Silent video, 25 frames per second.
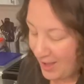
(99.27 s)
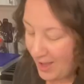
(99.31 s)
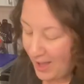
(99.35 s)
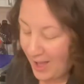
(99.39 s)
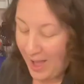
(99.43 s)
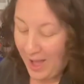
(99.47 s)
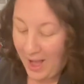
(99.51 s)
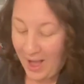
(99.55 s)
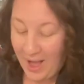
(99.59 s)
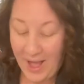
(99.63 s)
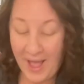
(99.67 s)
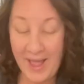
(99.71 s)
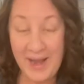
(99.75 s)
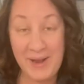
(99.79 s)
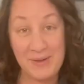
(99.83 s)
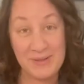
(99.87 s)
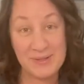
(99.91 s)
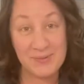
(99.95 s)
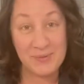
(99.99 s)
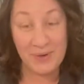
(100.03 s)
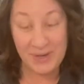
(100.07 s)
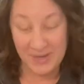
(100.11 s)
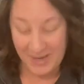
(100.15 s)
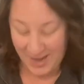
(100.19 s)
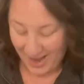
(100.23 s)
Anyways,
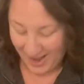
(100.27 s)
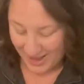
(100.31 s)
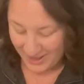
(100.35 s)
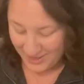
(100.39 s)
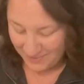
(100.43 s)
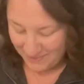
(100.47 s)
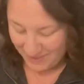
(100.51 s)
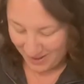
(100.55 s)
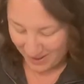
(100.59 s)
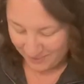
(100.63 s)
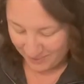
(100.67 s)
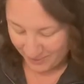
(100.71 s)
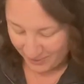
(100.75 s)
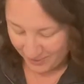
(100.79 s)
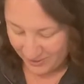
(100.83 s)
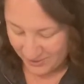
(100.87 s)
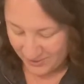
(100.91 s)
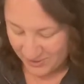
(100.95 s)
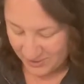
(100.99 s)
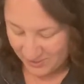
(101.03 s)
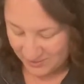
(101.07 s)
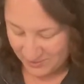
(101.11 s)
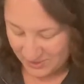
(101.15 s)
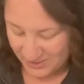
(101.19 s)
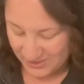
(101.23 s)
we're gonna add the pepper.
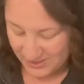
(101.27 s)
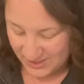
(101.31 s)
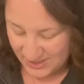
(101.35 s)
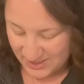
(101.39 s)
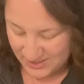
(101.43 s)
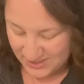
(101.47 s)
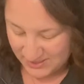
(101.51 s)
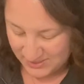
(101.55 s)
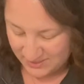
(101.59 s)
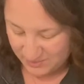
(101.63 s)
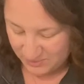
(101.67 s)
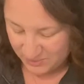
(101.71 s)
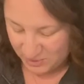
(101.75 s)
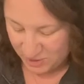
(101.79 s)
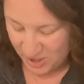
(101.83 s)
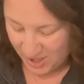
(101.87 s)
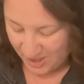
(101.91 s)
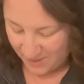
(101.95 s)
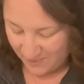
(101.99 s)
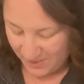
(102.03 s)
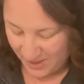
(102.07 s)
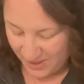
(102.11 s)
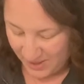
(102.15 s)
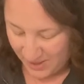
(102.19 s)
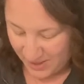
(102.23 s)
So I'm just gonna chop
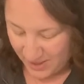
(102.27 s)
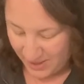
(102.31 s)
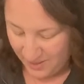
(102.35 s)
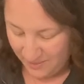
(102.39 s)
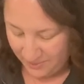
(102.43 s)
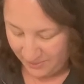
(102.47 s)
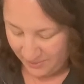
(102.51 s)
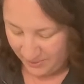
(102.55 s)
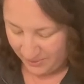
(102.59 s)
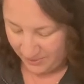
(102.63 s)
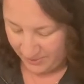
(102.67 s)
that up.